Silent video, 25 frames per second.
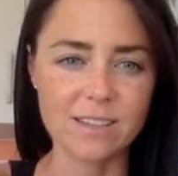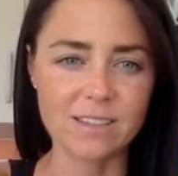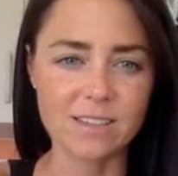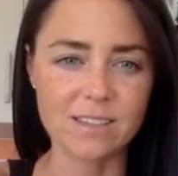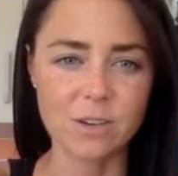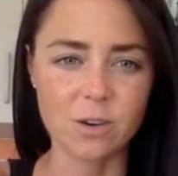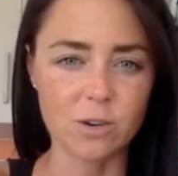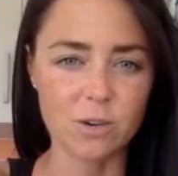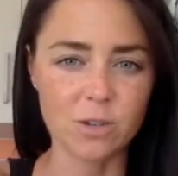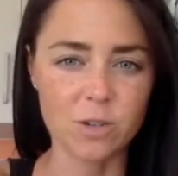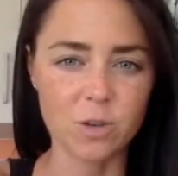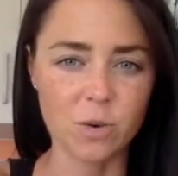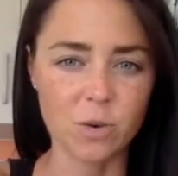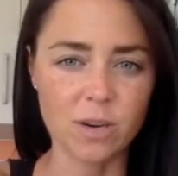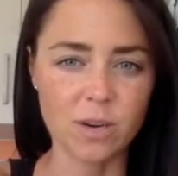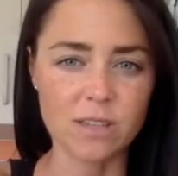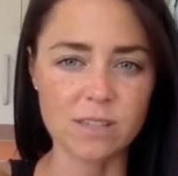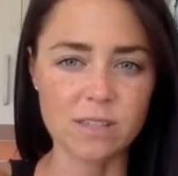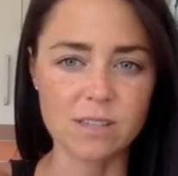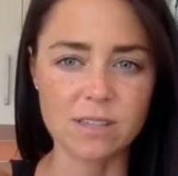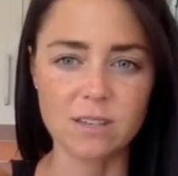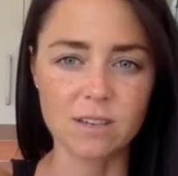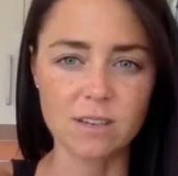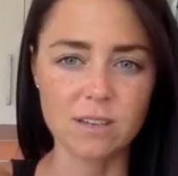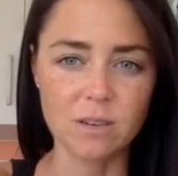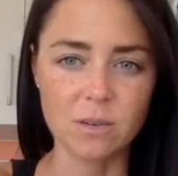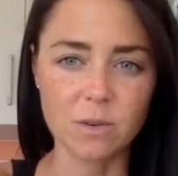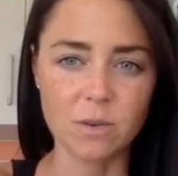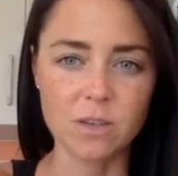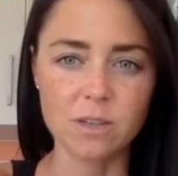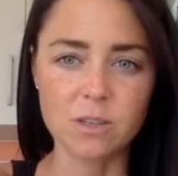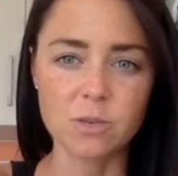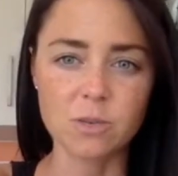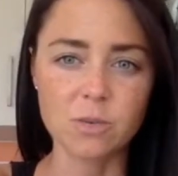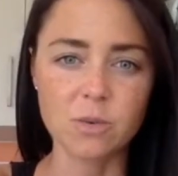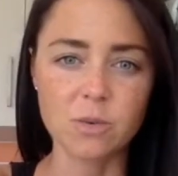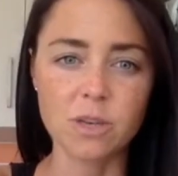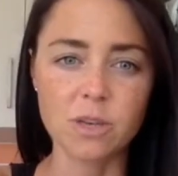That's your choice and you can
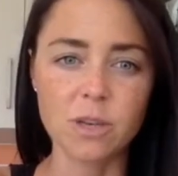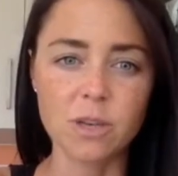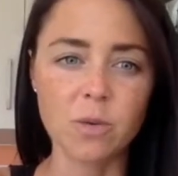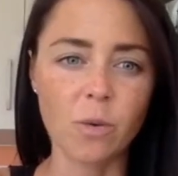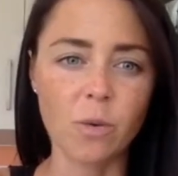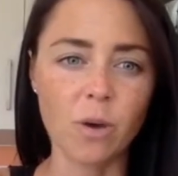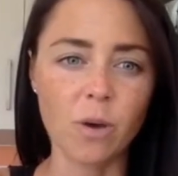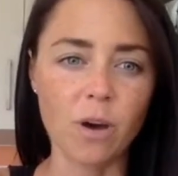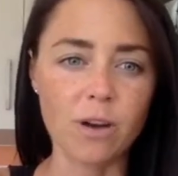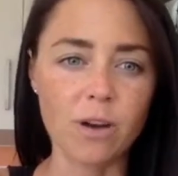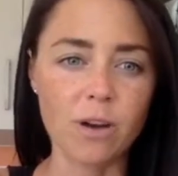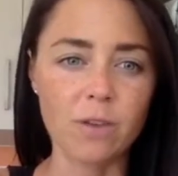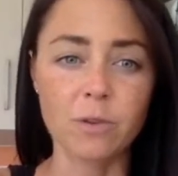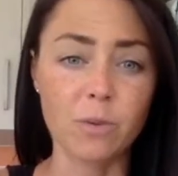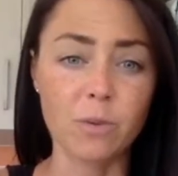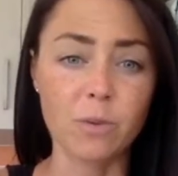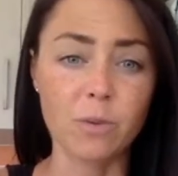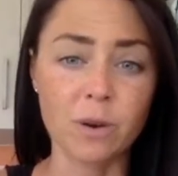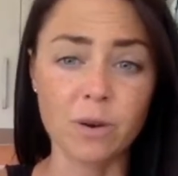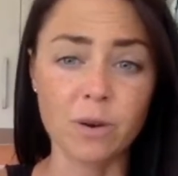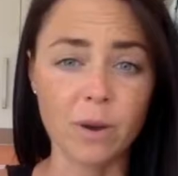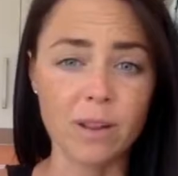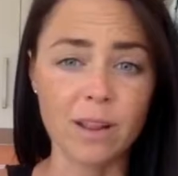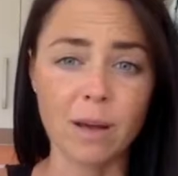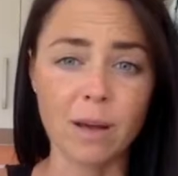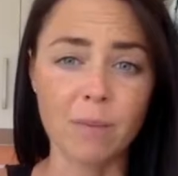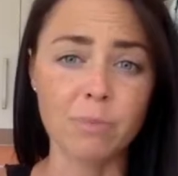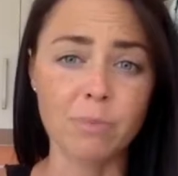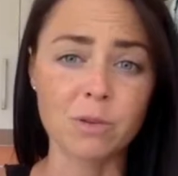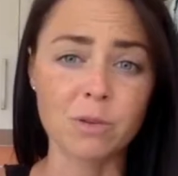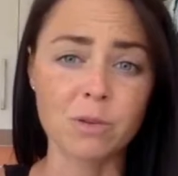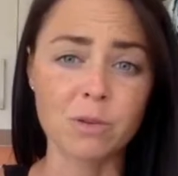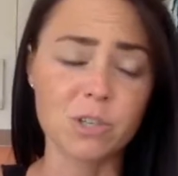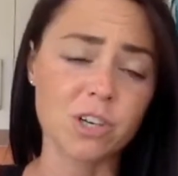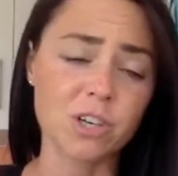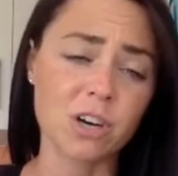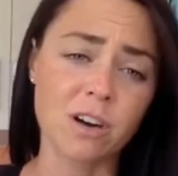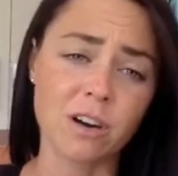do what you want. If you want to wear that blue
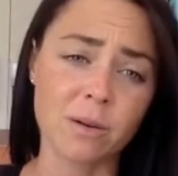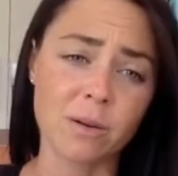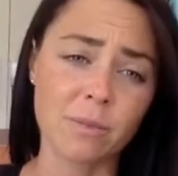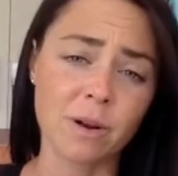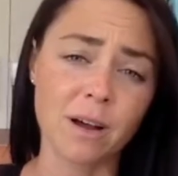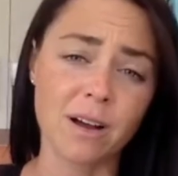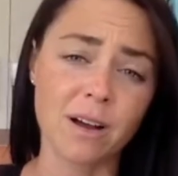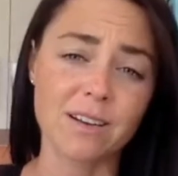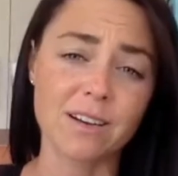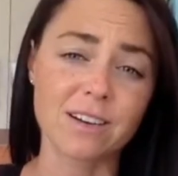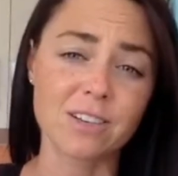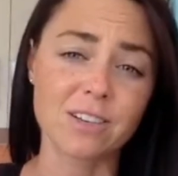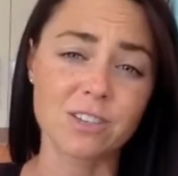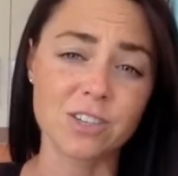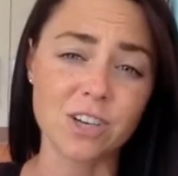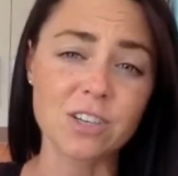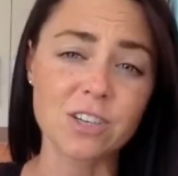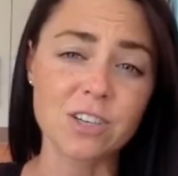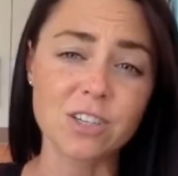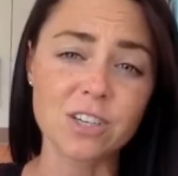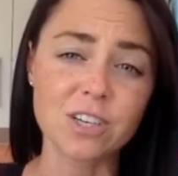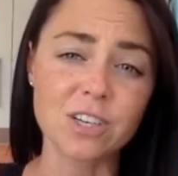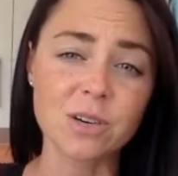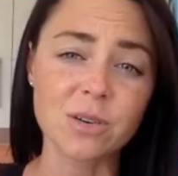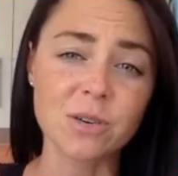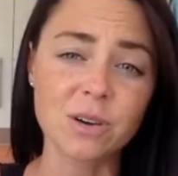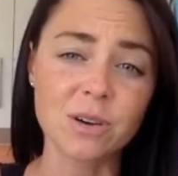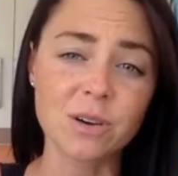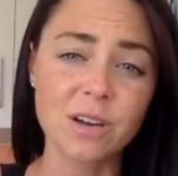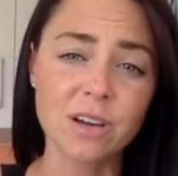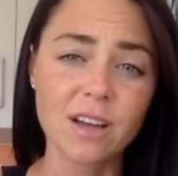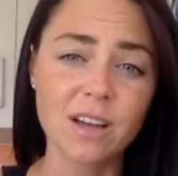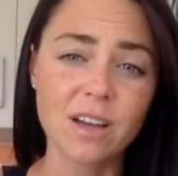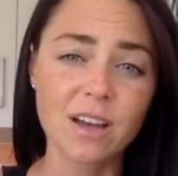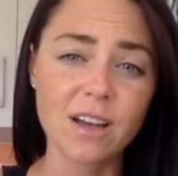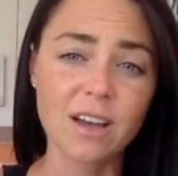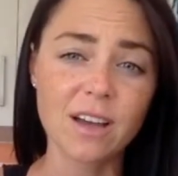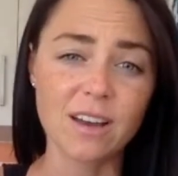shirt, I'm not going to judge you
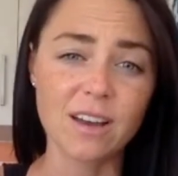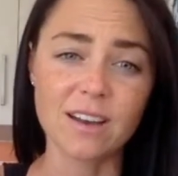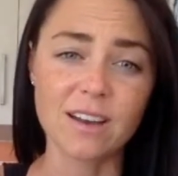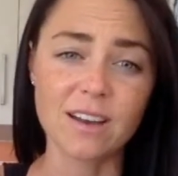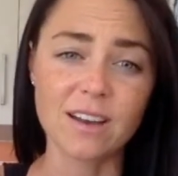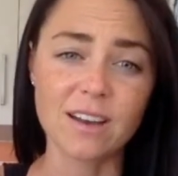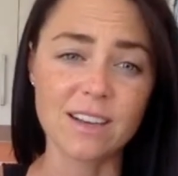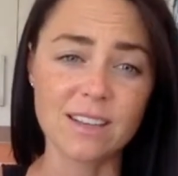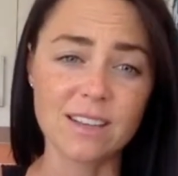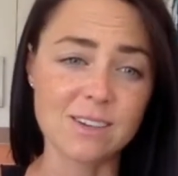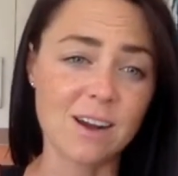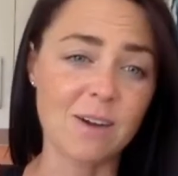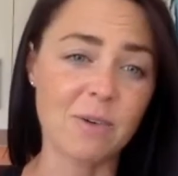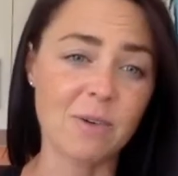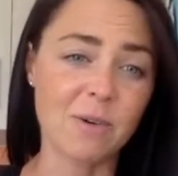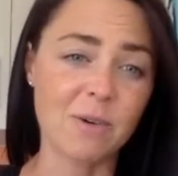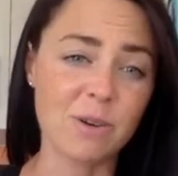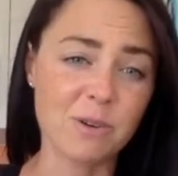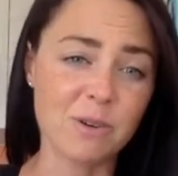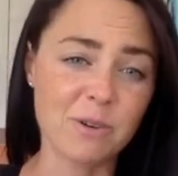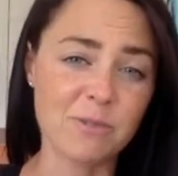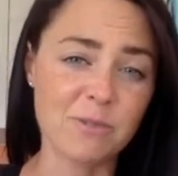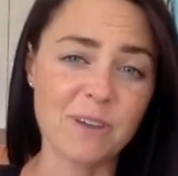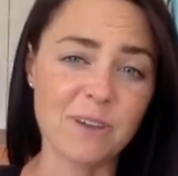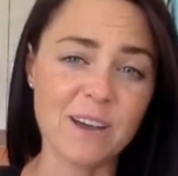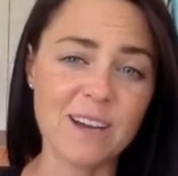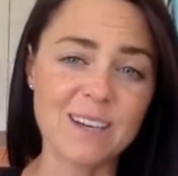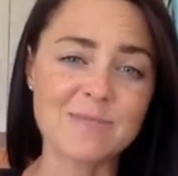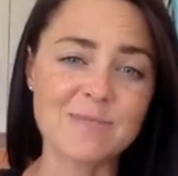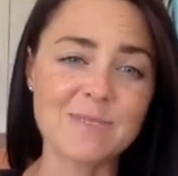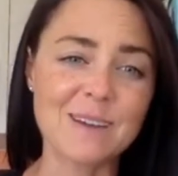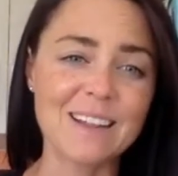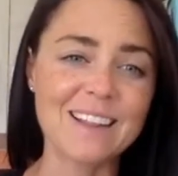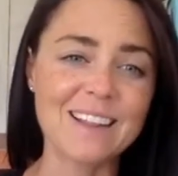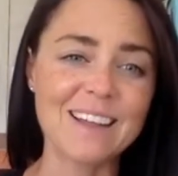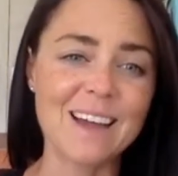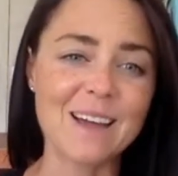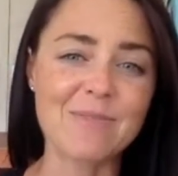and it's not going to affect my
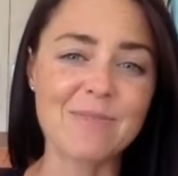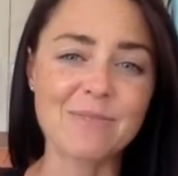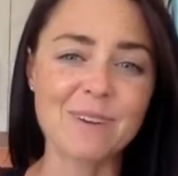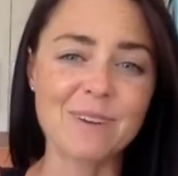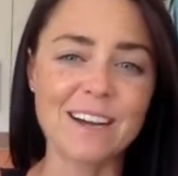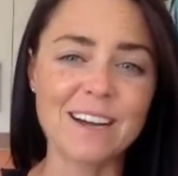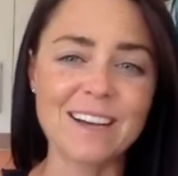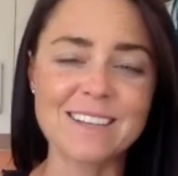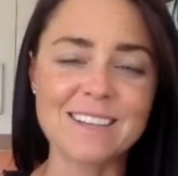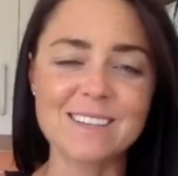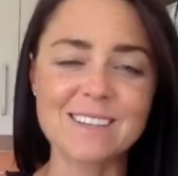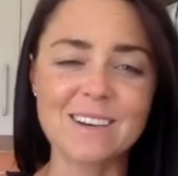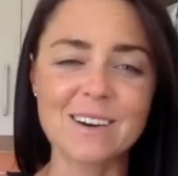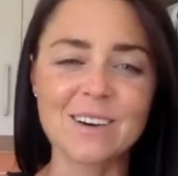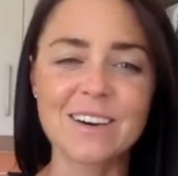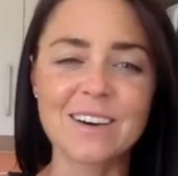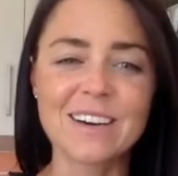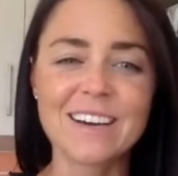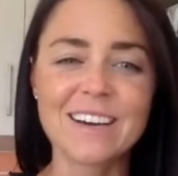life, right? So